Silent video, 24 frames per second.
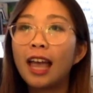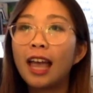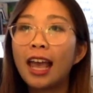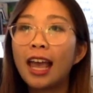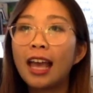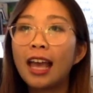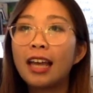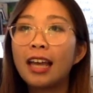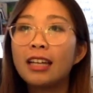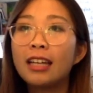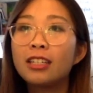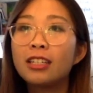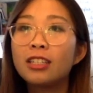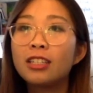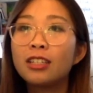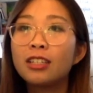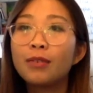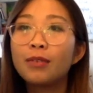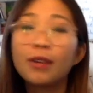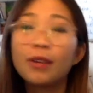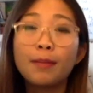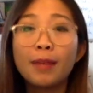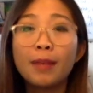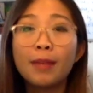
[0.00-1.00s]
and
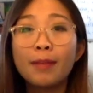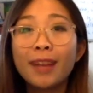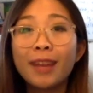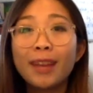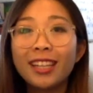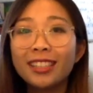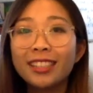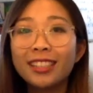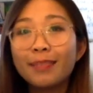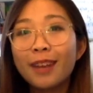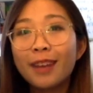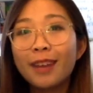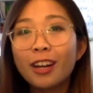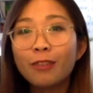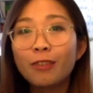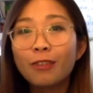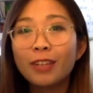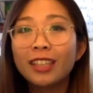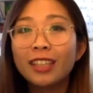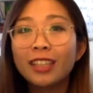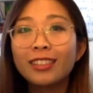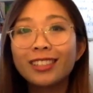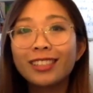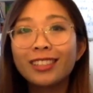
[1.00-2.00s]
you want to minimize the amount
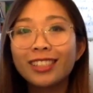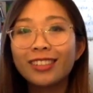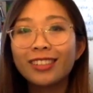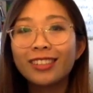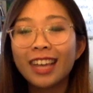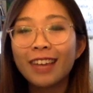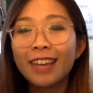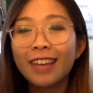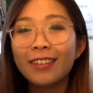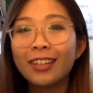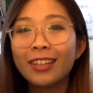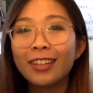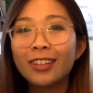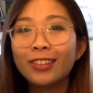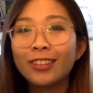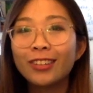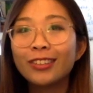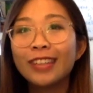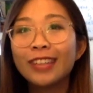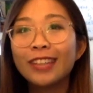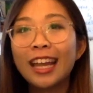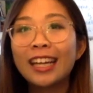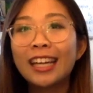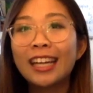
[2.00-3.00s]
of wrinkles you'll get when you're
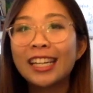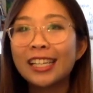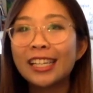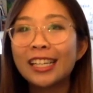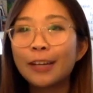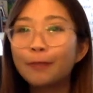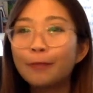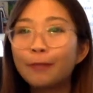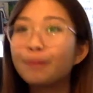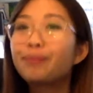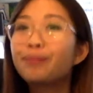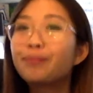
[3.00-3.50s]
old age. So